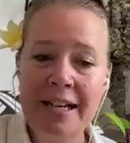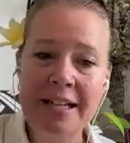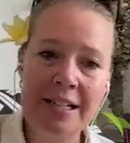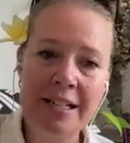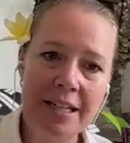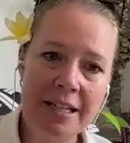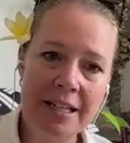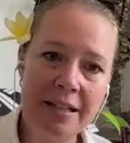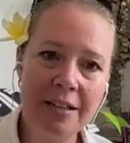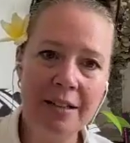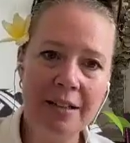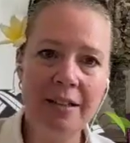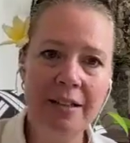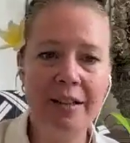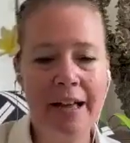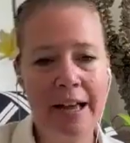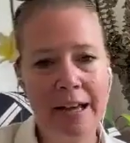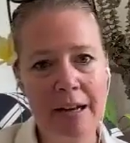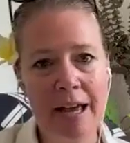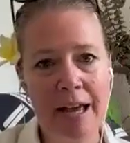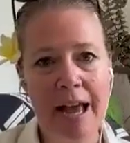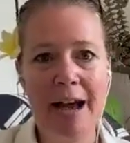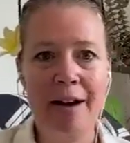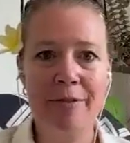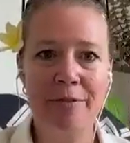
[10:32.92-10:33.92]
that deal
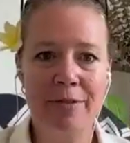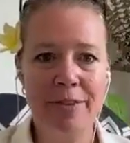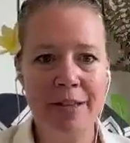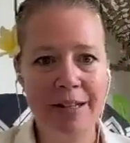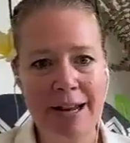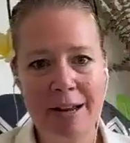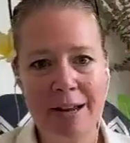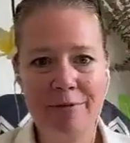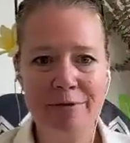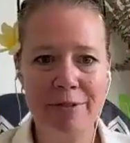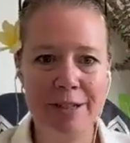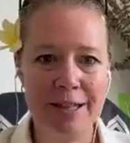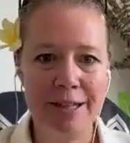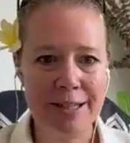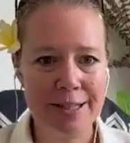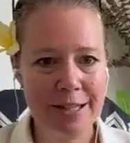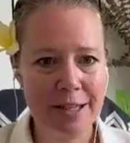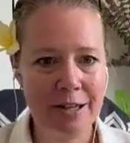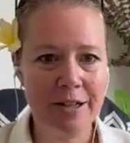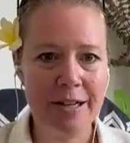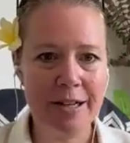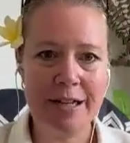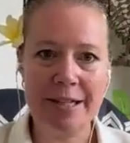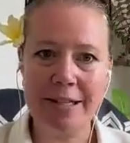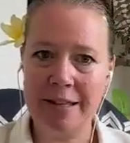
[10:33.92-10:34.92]
and have the Netflix
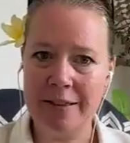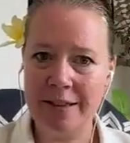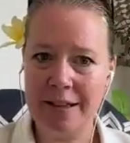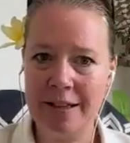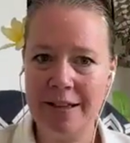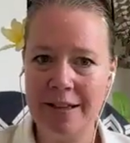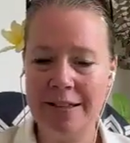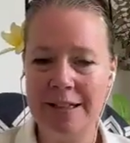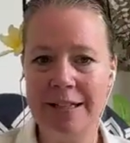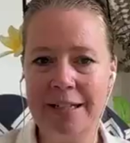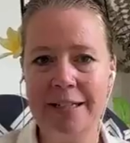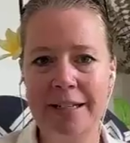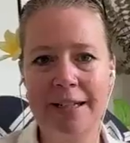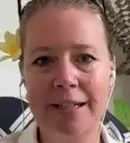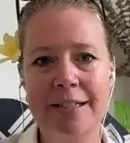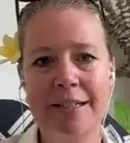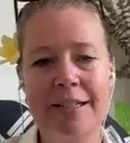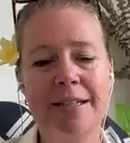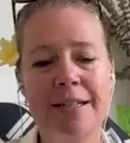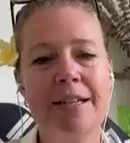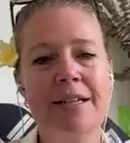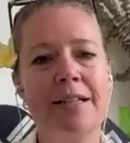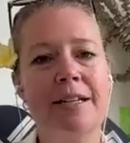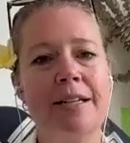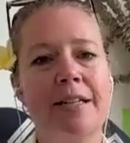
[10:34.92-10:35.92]
series and the da da
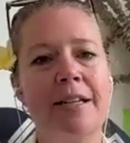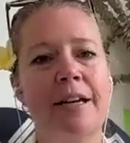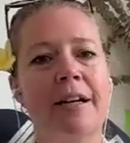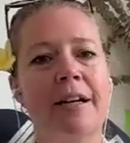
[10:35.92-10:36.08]
da da da